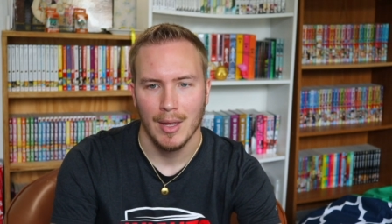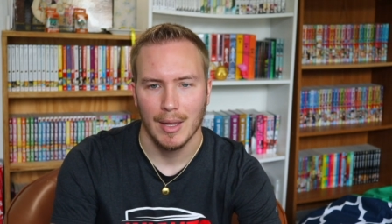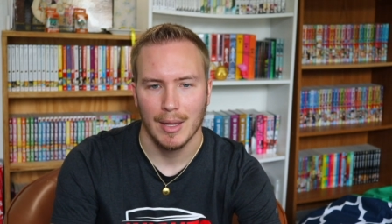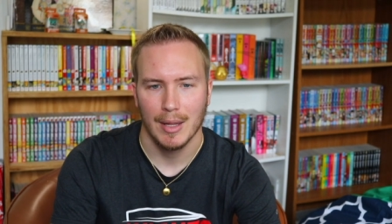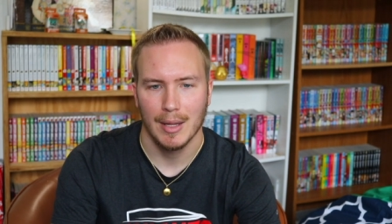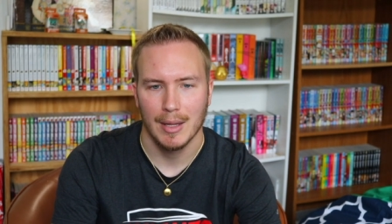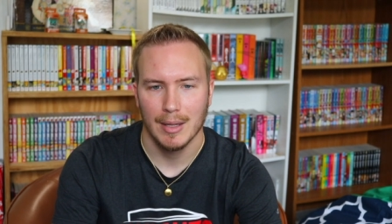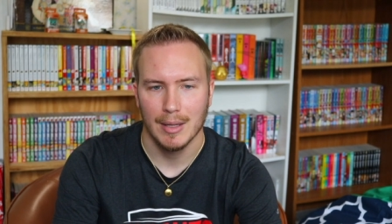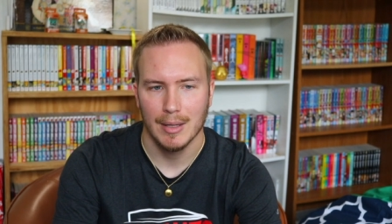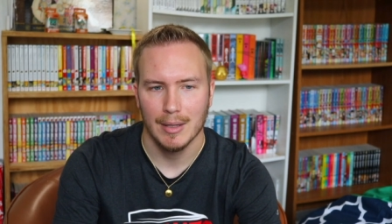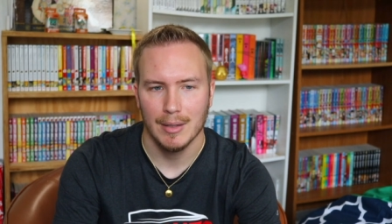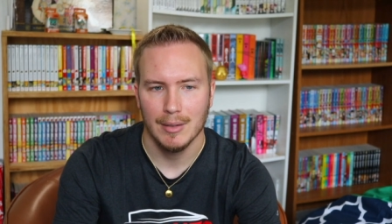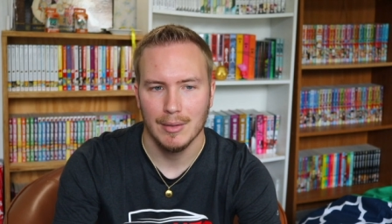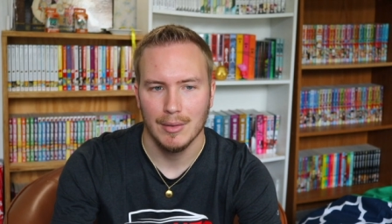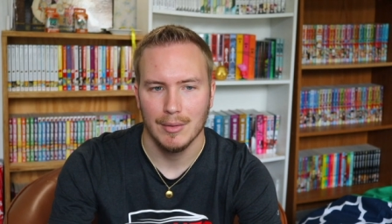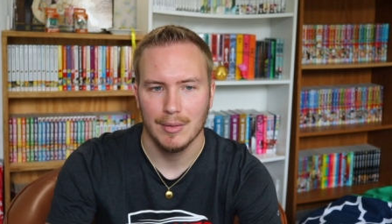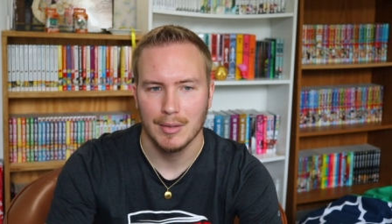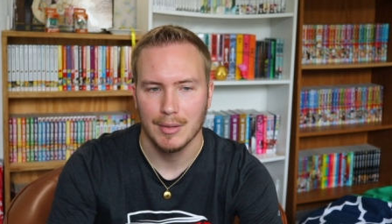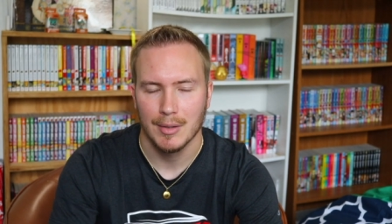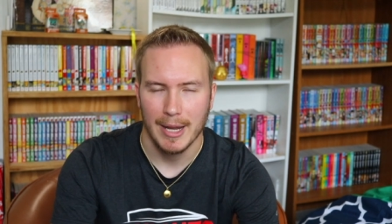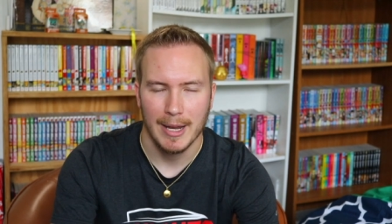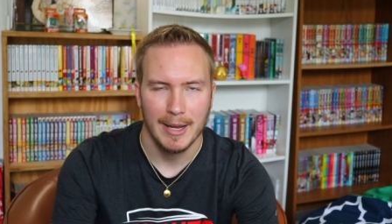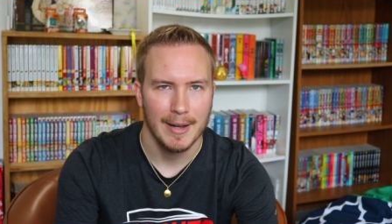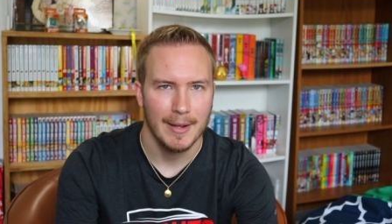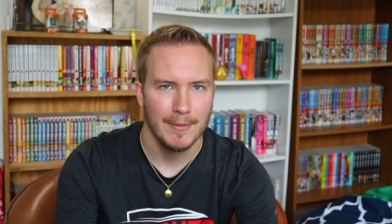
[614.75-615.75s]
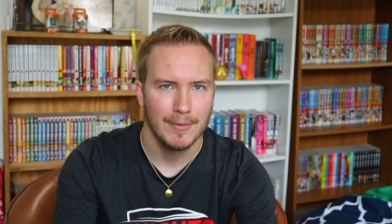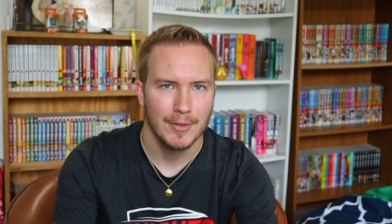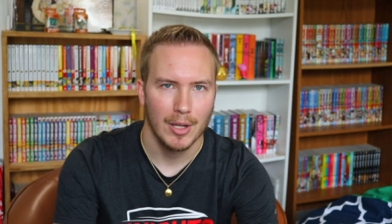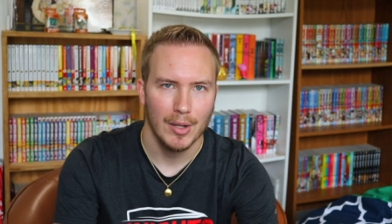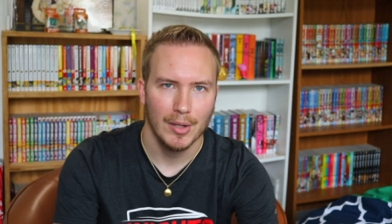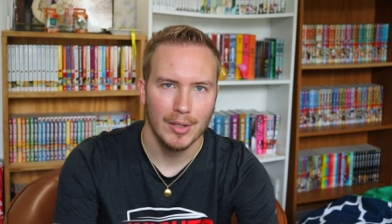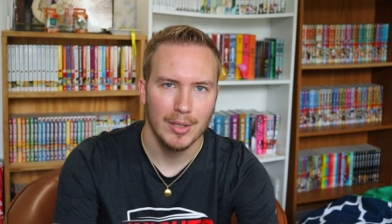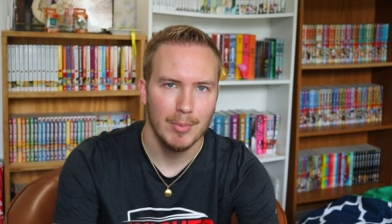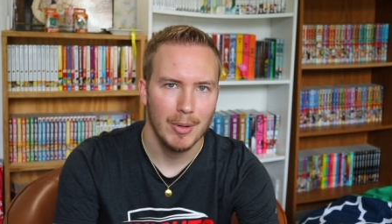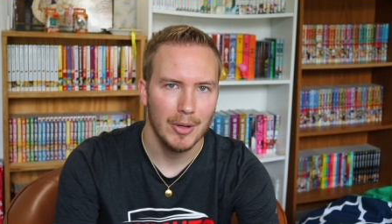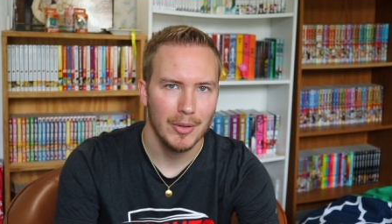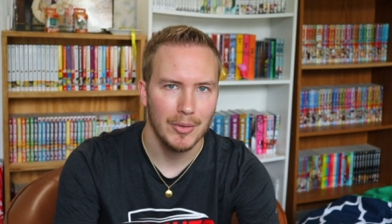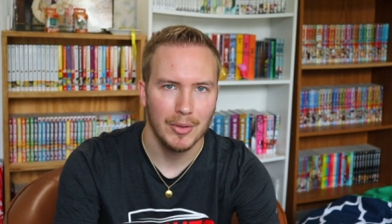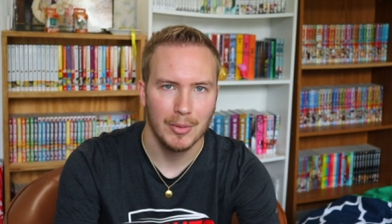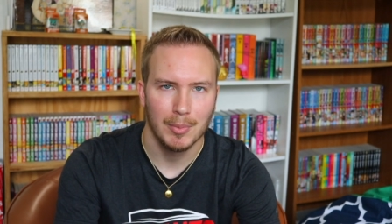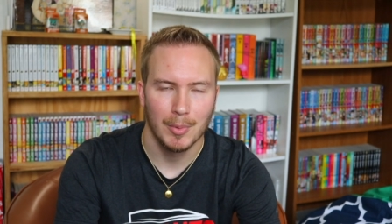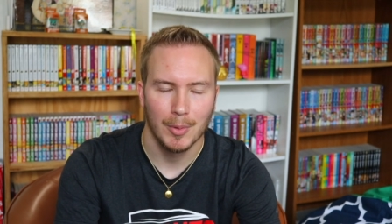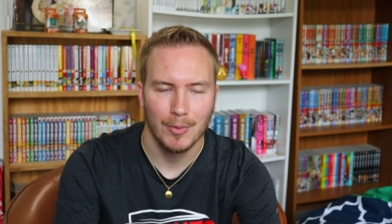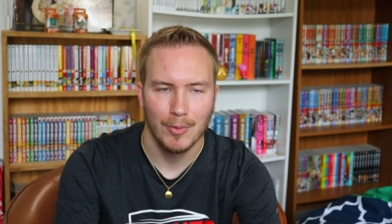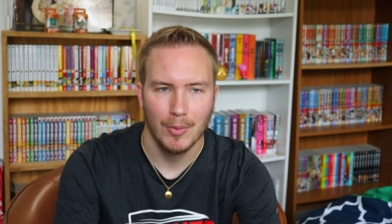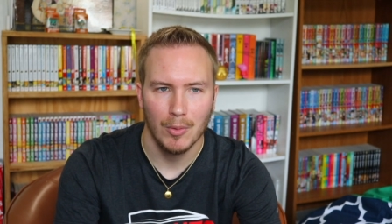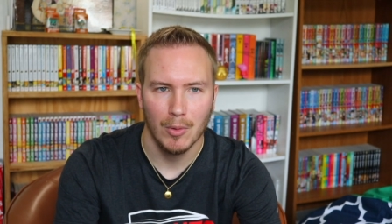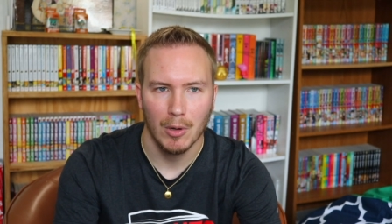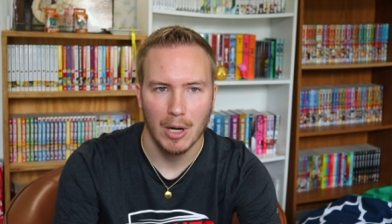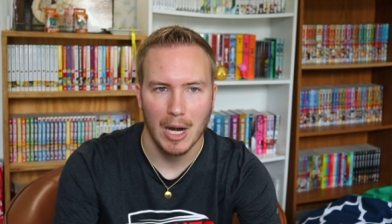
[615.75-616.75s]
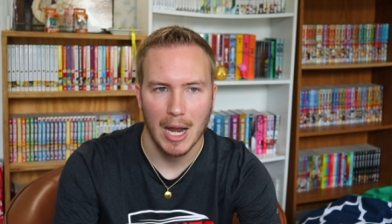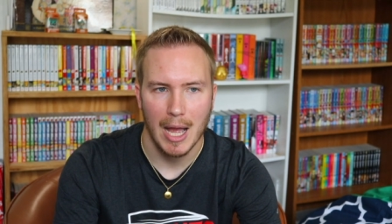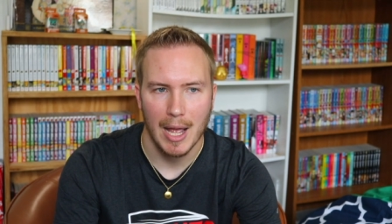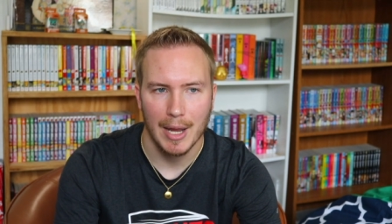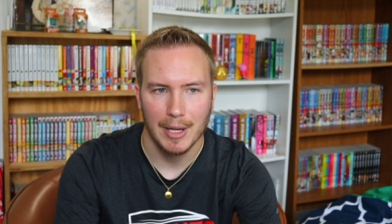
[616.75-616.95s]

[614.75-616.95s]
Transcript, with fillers: And, and I've talked about this before,